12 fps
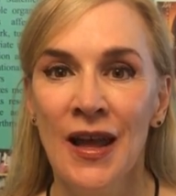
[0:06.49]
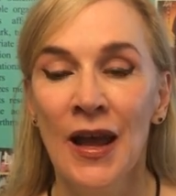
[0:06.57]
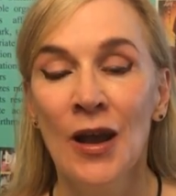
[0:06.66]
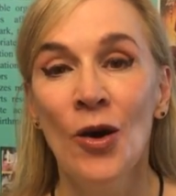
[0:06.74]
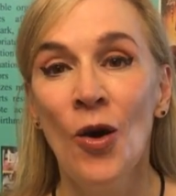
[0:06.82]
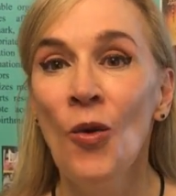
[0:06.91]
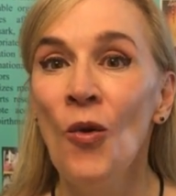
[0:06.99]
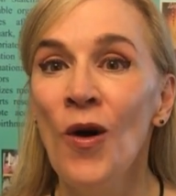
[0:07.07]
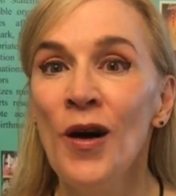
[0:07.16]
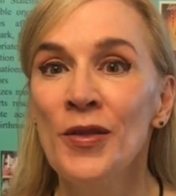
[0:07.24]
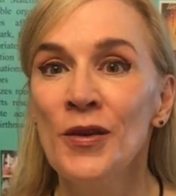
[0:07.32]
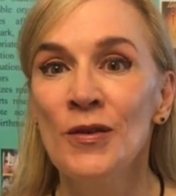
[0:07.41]
and
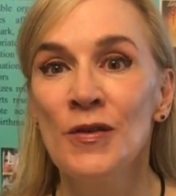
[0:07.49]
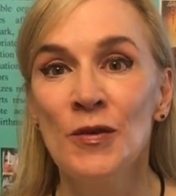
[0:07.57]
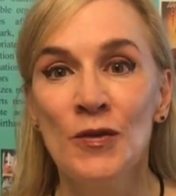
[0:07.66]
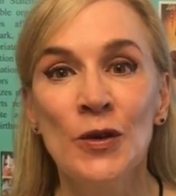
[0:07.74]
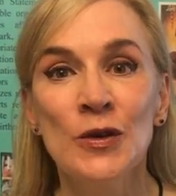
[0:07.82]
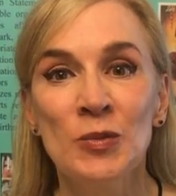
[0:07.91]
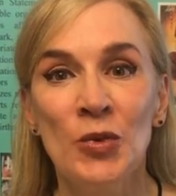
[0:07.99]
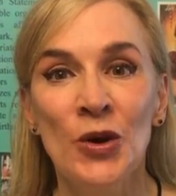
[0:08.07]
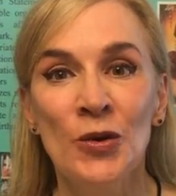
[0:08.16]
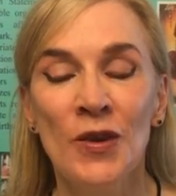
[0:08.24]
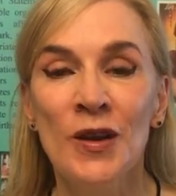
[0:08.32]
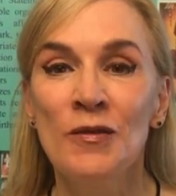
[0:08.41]
co-author of the first
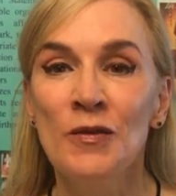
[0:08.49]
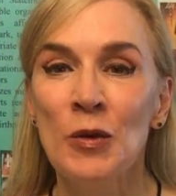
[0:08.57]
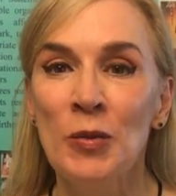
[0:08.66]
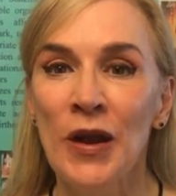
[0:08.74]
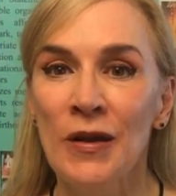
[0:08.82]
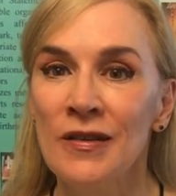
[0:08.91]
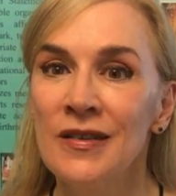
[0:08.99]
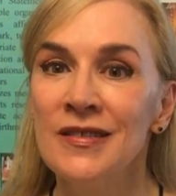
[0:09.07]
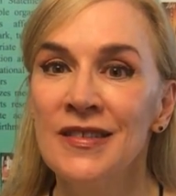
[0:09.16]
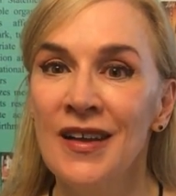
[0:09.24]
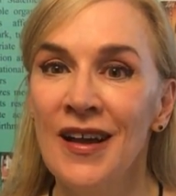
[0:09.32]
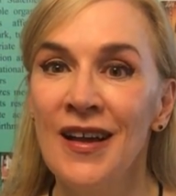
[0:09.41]
book written for
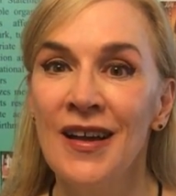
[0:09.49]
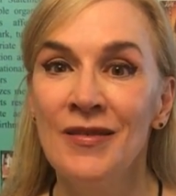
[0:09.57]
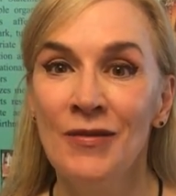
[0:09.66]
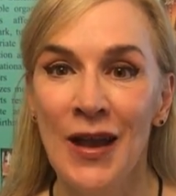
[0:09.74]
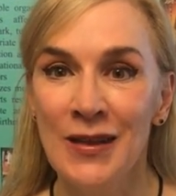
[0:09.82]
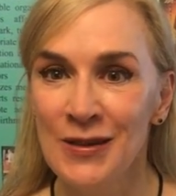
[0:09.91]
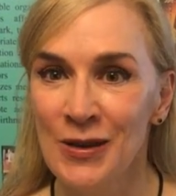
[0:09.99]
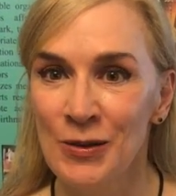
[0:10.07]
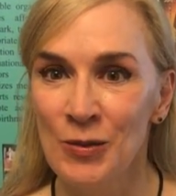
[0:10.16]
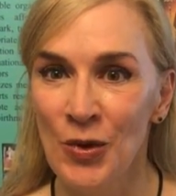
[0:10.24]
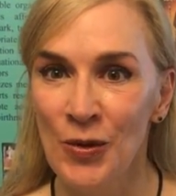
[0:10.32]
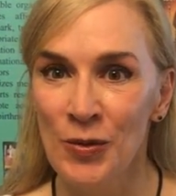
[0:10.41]
parents on
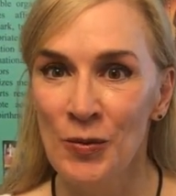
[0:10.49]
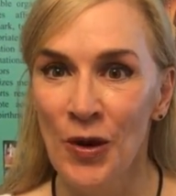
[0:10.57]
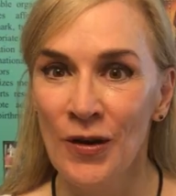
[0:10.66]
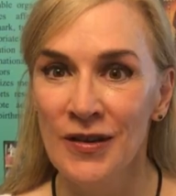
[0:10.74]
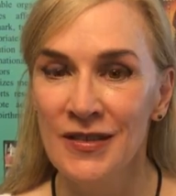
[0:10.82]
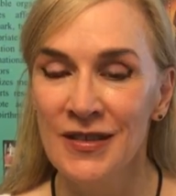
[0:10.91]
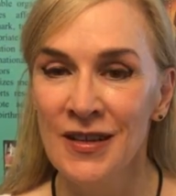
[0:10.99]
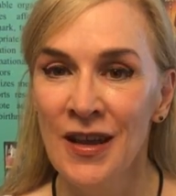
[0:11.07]
vascular birthmarks.